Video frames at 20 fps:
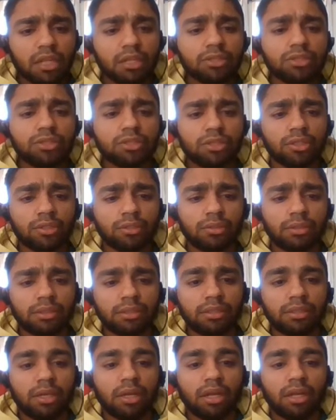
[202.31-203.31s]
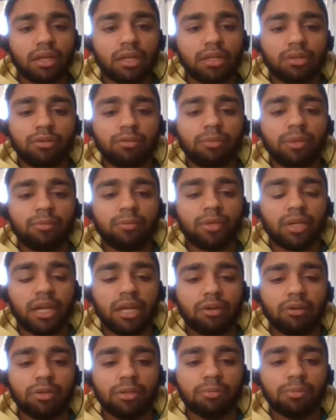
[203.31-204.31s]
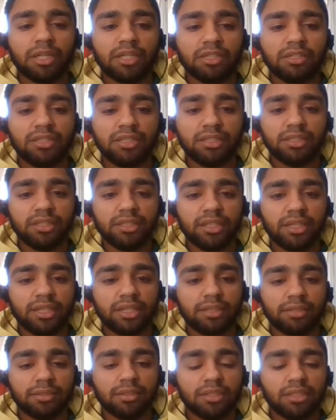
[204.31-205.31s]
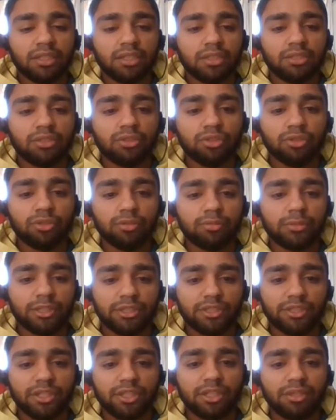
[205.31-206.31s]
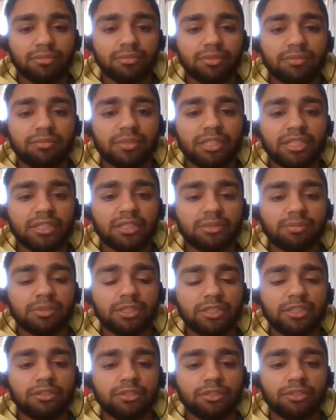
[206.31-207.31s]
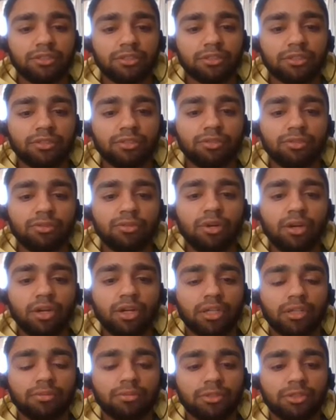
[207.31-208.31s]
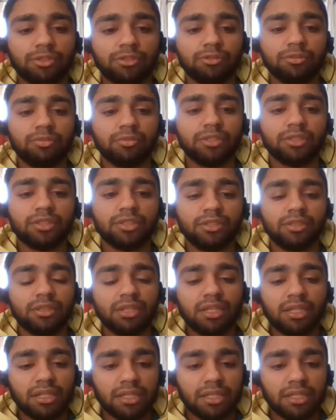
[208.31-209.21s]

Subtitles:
So remember how I mentioned that too much carbon makes material too hard or too brittle?